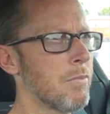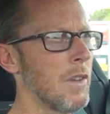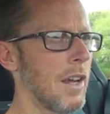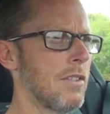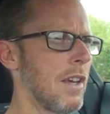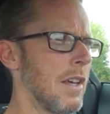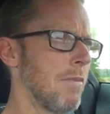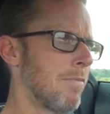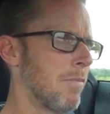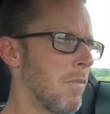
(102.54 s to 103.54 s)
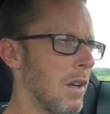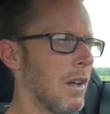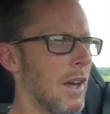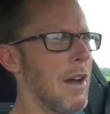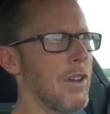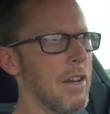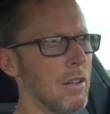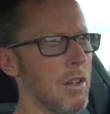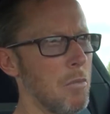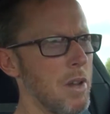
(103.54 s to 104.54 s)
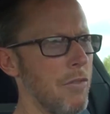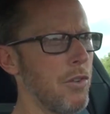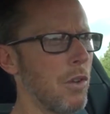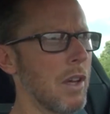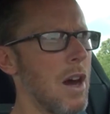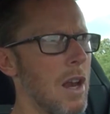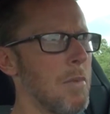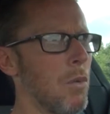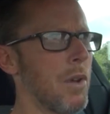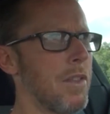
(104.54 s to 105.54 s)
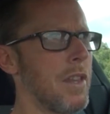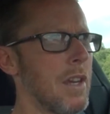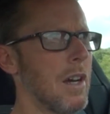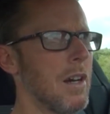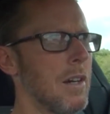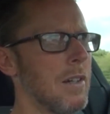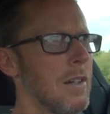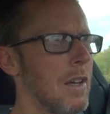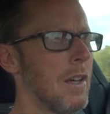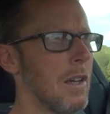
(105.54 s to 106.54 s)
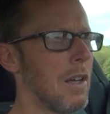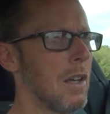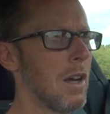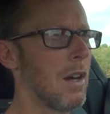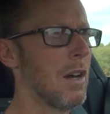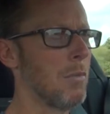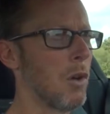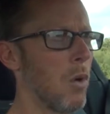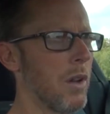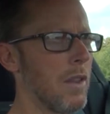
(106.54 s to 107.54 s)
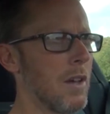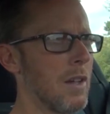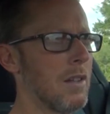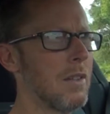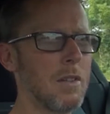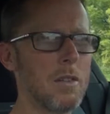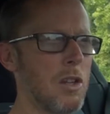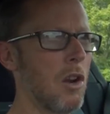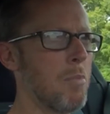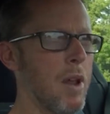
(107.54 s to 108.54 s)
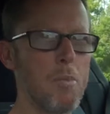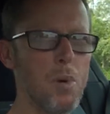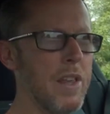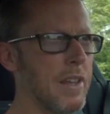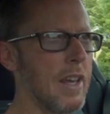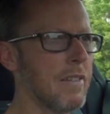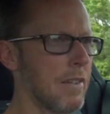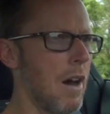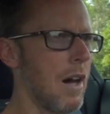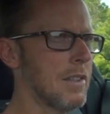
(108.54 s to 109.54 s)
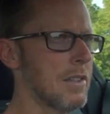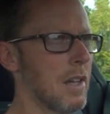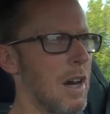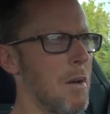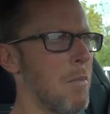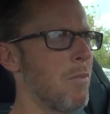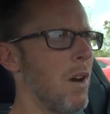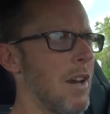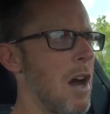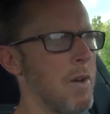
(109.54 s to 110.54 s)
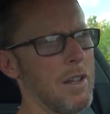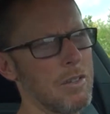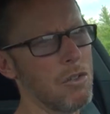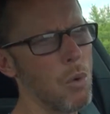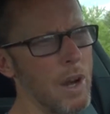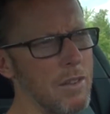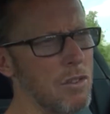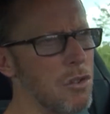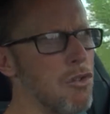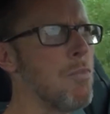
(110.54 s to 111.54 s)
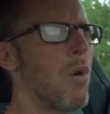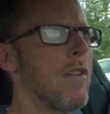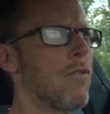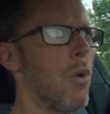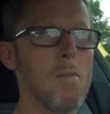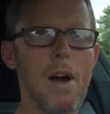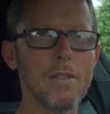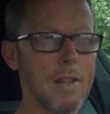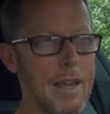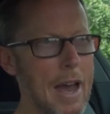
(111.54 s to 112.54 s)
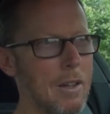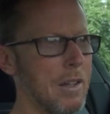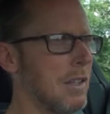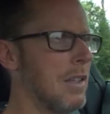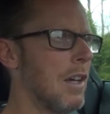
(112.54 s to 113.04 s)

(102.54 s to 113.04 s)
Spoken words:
Like I said, have gained a little bit of fuel economy with the going to the better breathing exhaust. Right now I'm at like 22.4 miles a gallon